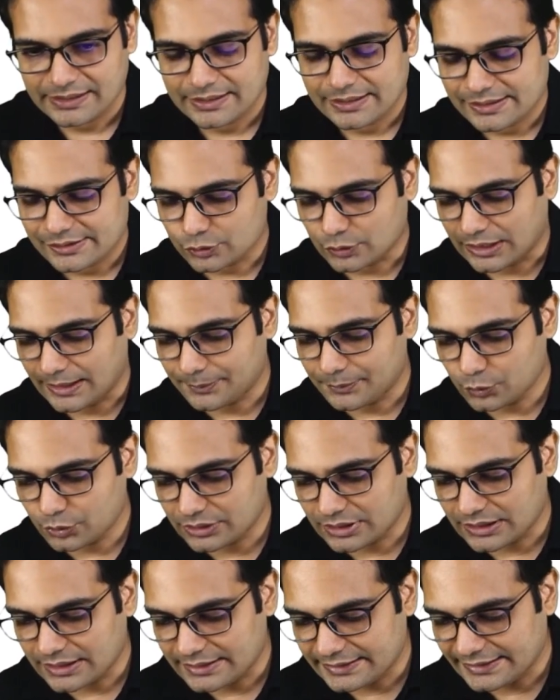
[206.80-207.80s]
So up to
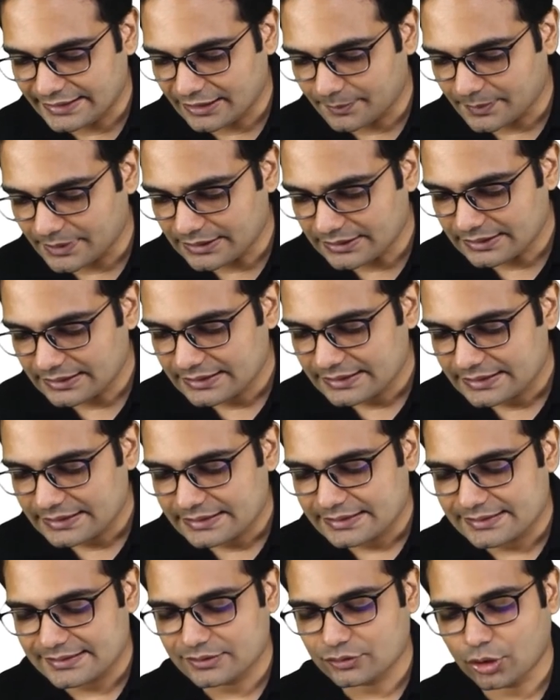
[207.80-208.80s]
30 ml
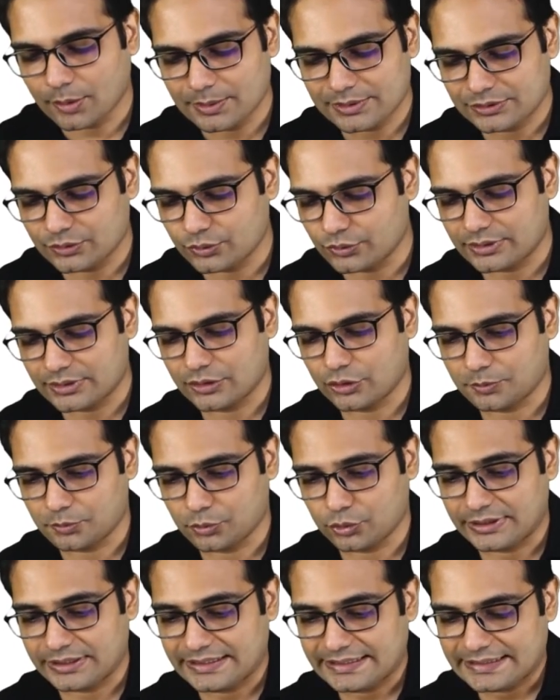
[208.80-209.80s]
is the normal urine
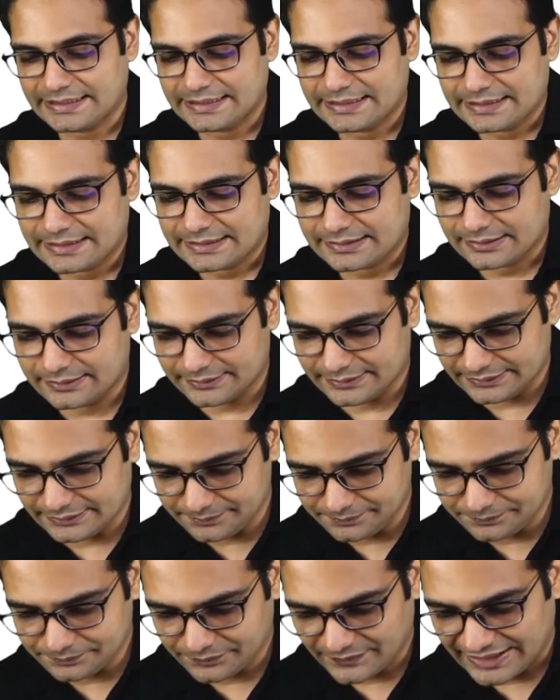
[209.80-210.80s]
output.
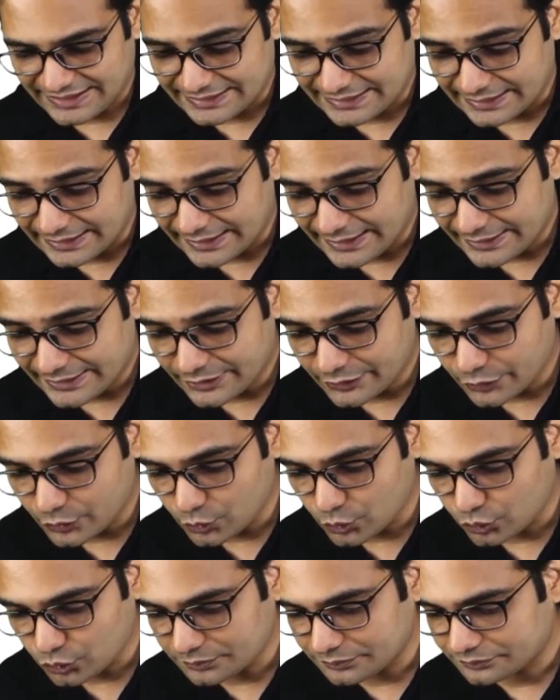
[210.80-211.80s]
In grade
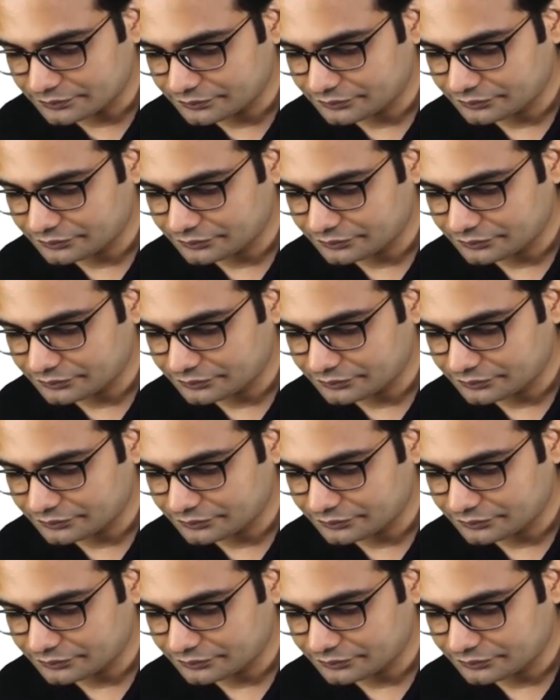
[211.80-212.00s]
2,